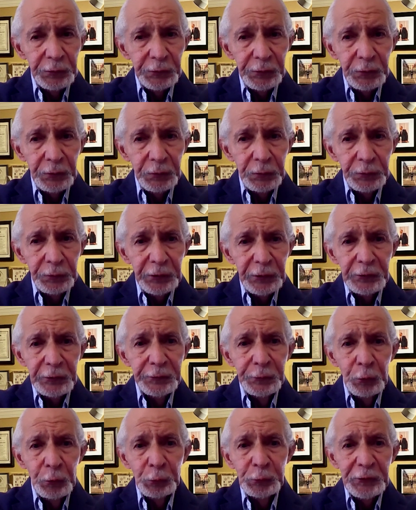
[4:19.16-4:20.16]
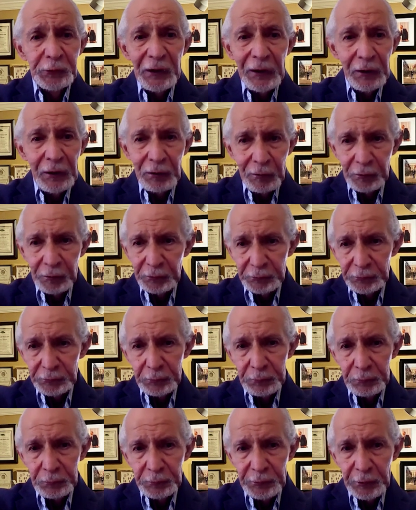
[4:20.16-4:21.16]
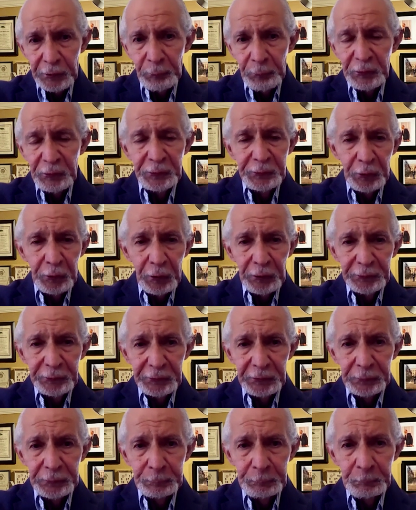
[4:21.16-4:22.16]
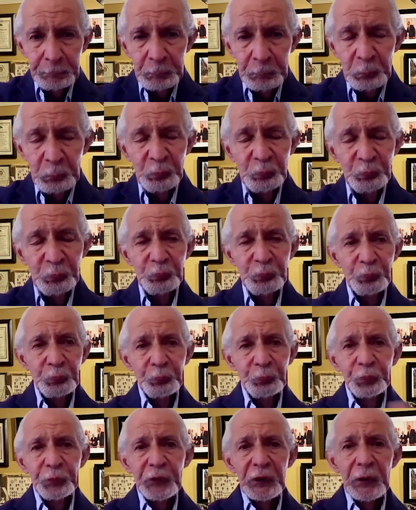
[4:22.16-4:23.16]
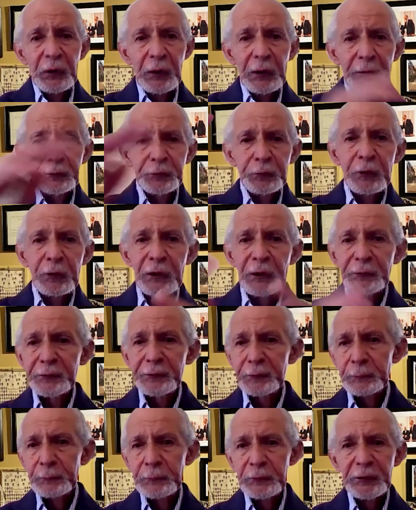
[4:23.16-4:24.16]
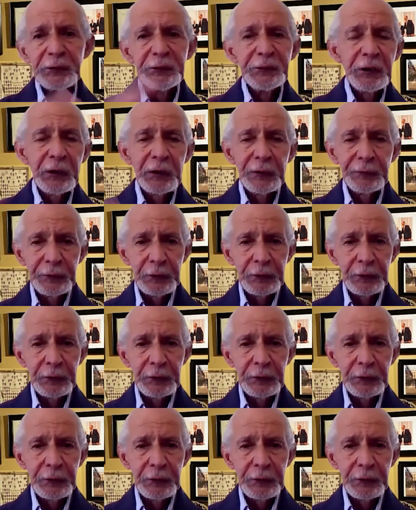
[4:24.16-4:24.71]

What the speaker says: there's no dialogue. They've been talking across each other.